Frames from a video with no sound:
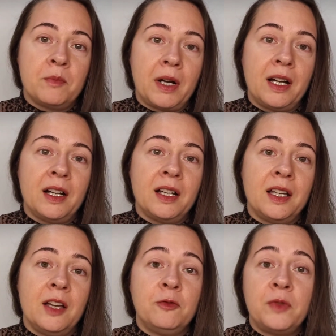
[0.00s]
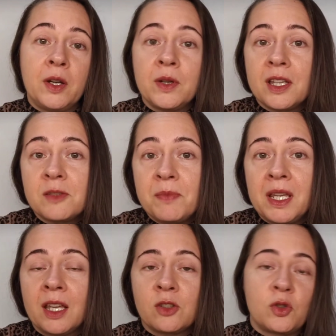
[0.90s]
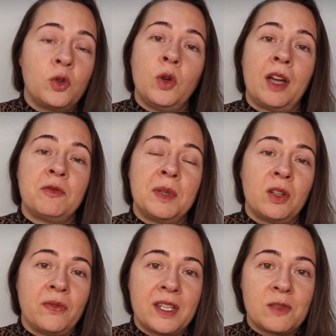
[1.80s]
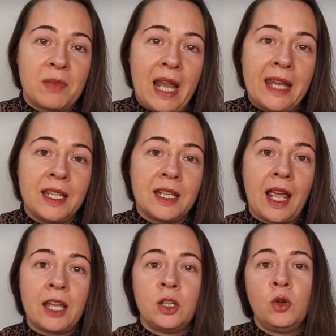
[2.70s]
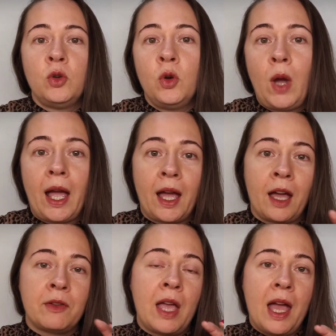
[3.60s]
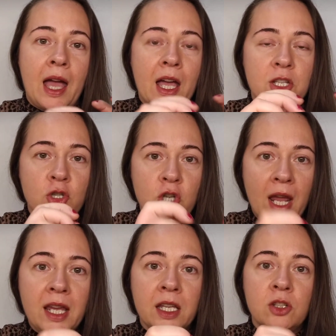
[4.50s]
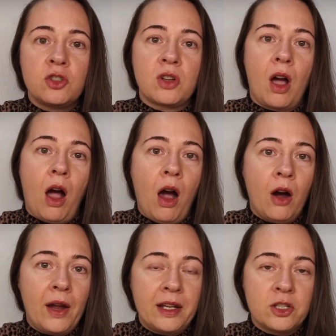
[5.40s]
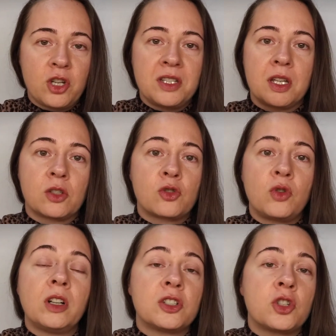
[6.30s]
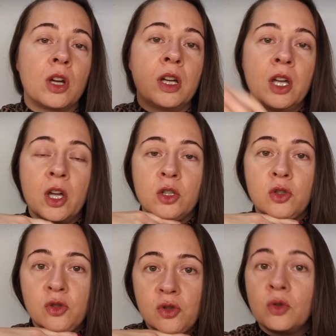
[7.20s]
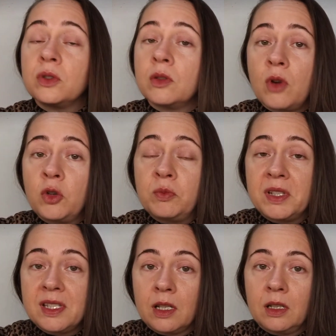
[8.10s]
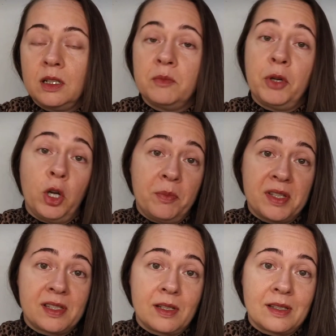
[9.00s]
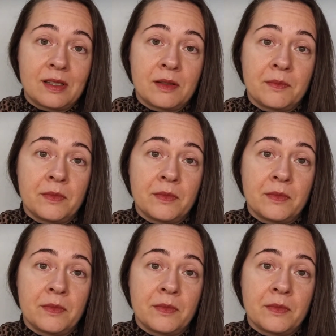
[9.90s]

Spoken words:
by various beings who have been on this planet and who have changed our energetic structure to suit their own particular purposes.